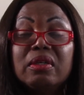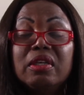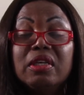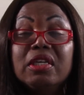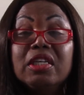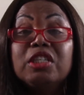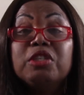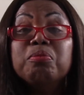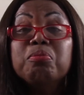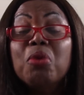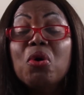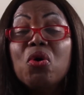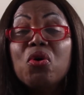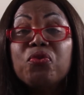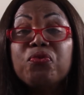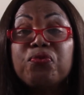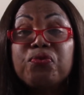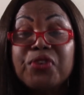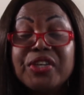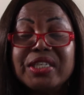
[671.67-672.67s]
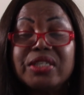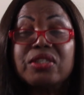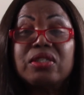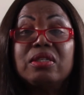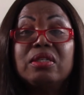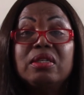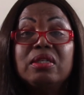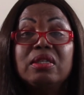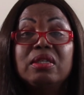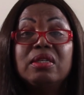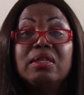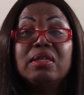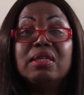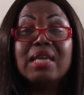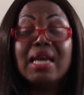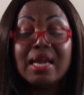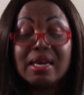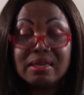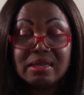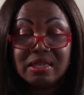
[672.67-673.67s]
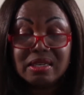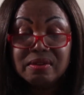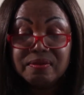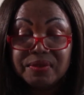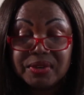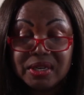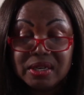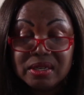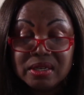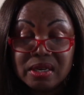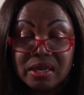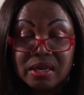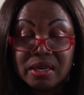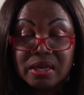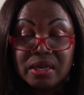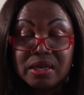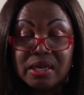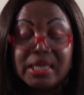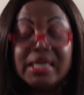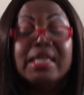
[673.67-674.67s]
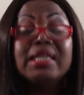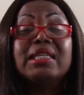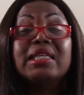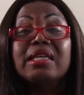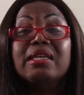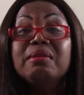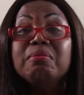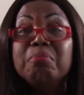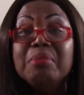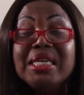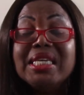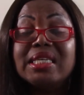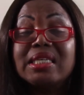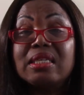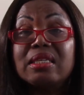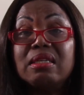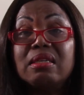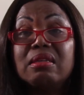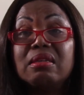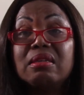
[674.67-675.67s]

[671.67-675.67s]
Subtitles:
Eat more fish than even eating meat.